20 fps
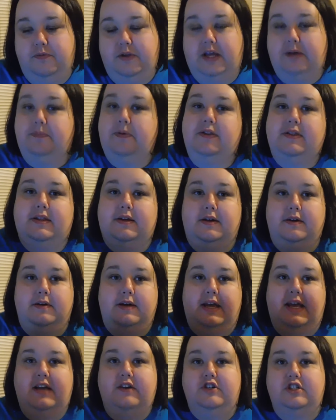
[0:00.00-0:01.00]
like put the
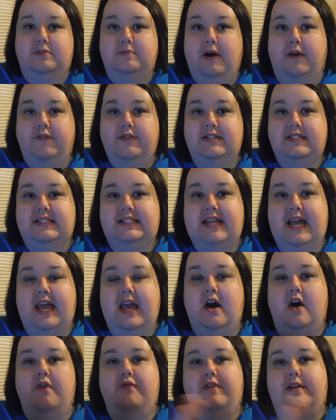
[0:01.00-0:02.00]
English muffins
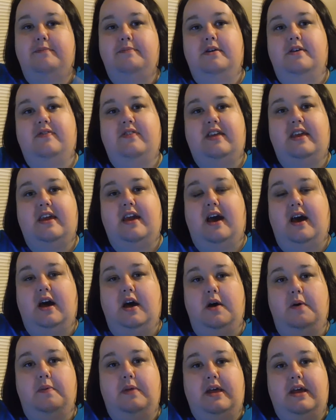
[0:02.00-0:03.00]
down, then put the
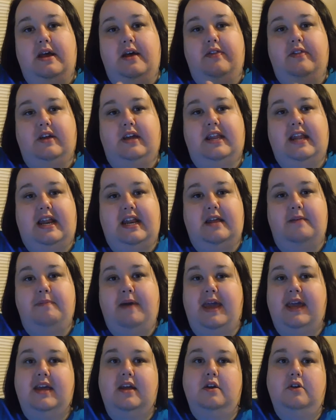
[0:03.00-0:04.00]
Canadian
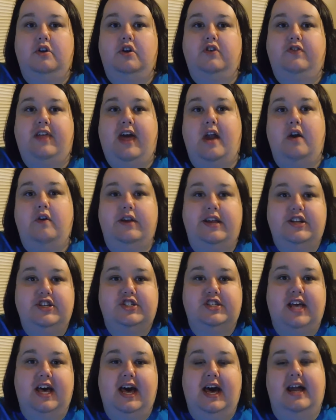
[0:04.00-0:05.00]
bacon, cook that on each
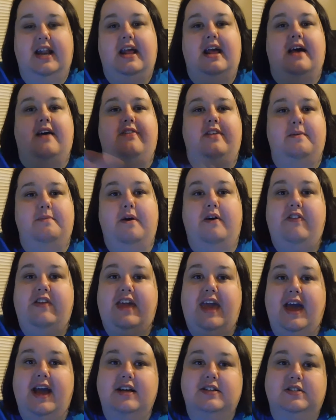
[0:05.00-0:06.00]
side, then put
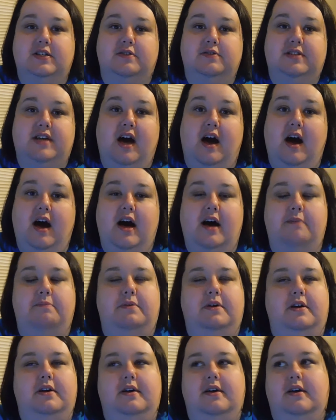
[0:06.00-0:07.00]
the eggs on top.
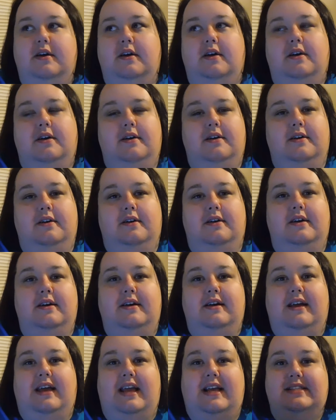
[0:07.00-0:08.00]

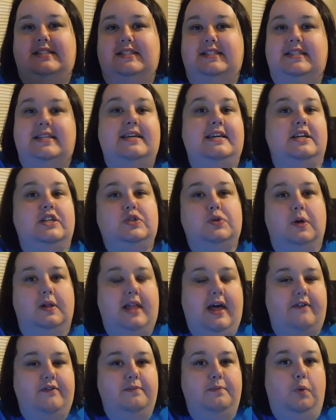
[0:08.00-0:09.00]
It's a 10 to
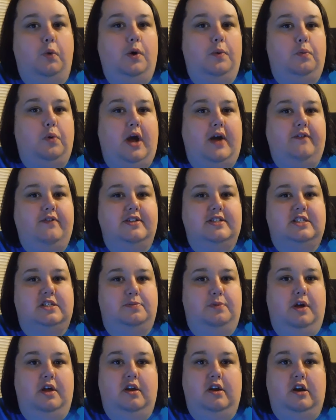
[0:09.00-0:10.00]
11 point breakfast
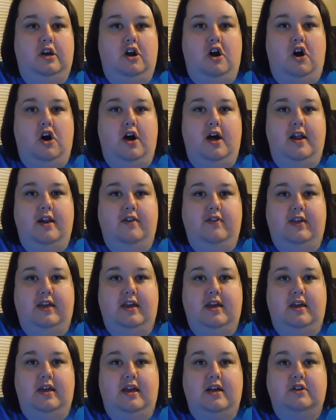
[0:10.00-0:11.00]
depending on
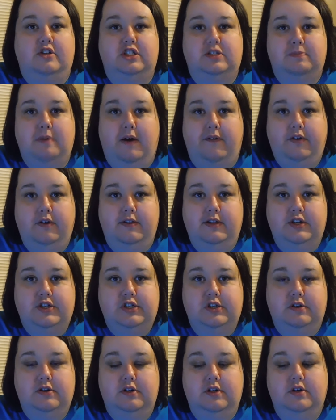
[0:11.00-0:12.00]
the English muffin
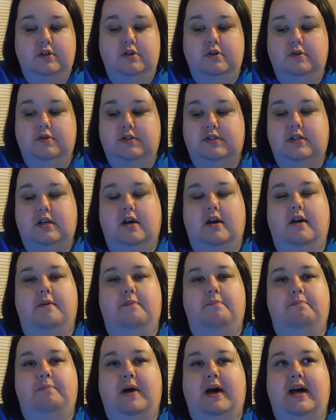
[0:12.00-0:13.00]
that you use,
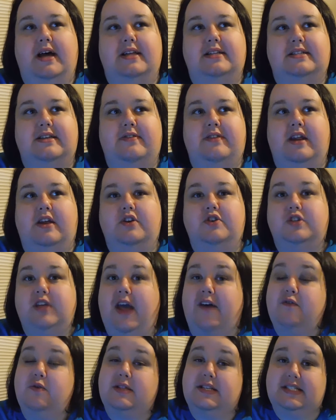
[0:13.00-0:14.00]
and then I usually
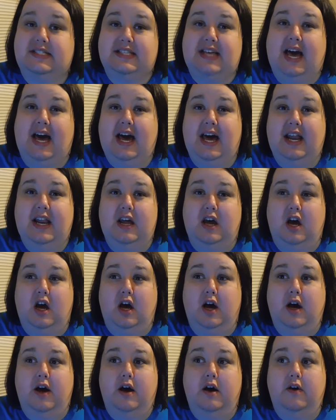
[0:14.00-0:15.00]
have it with a side
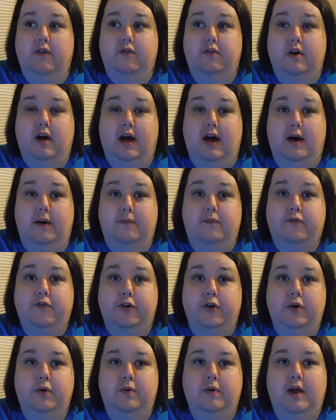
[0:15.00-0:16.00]
of
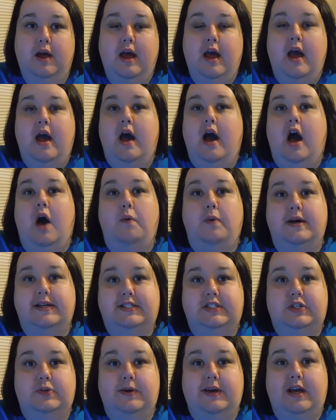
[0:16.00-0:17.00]
fruit. I
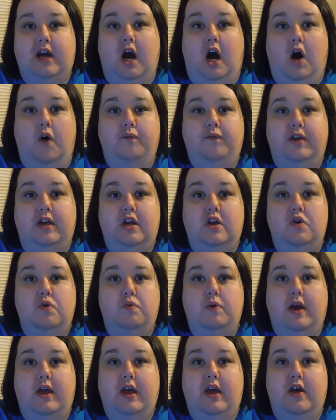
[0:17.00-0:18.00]
was doing coffee
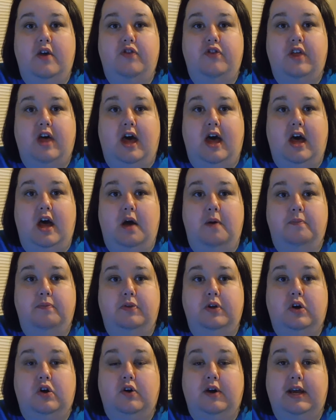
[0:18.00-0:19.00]
with
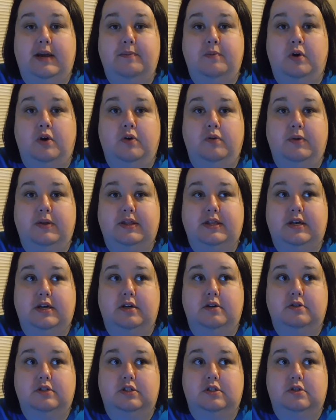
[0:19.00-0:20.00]
the creamer, with
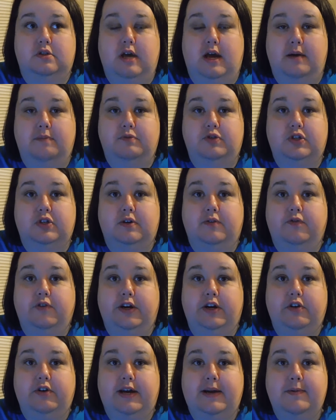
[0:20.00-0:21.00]
the
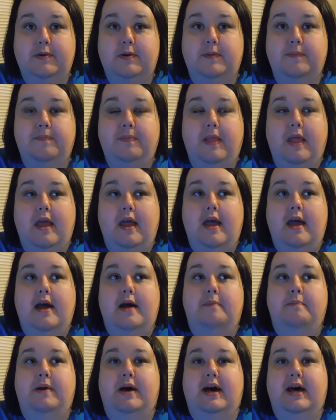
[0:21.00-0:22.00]
sugar-free creamer,
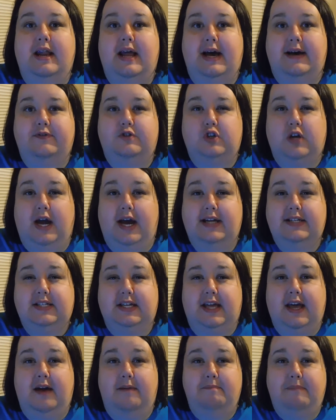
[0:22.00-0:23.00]
but I've tried to
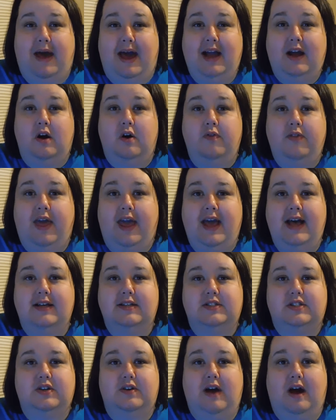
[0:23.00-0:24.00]
cut back on
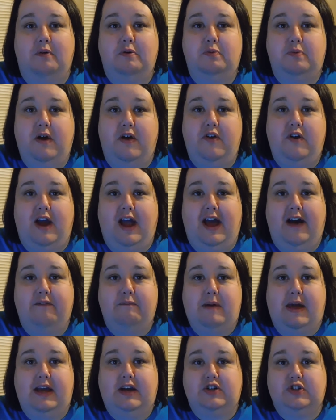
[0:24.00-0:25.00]
that, so I would rather
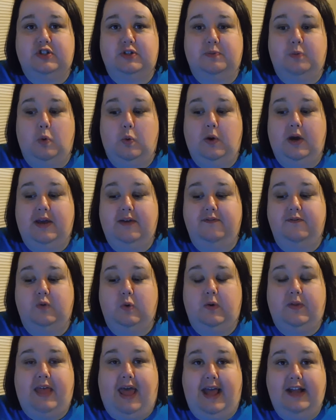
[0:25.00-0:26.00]
have my extra point
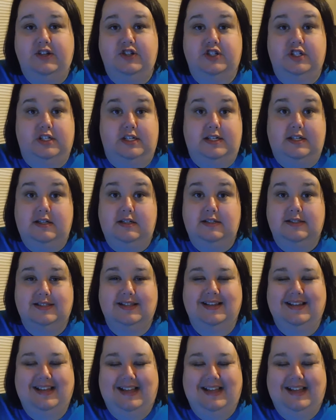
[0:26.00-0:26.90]
for that cheese